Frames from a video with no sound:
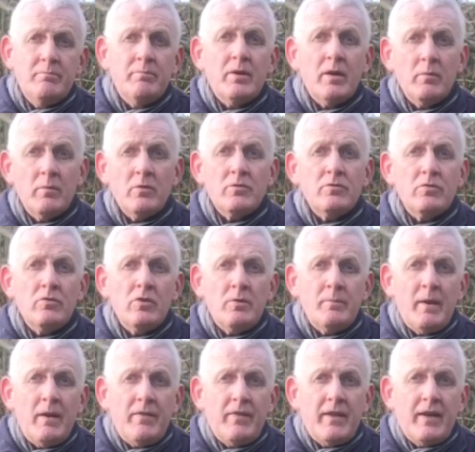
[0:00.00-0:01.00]
But I will talk
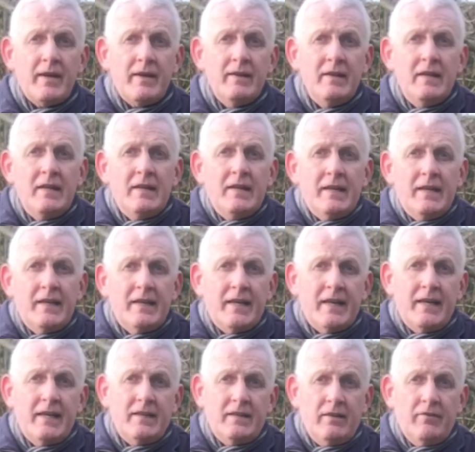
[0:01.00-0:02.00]
about that in
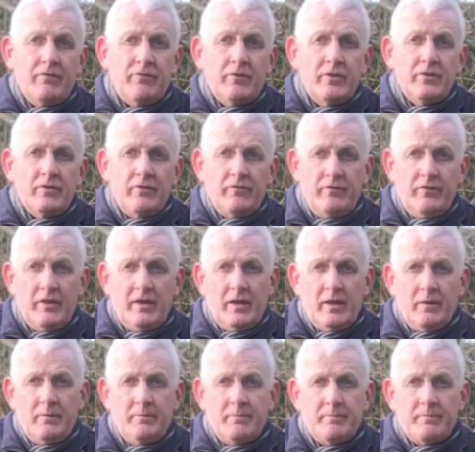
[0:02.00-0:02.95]
a different video.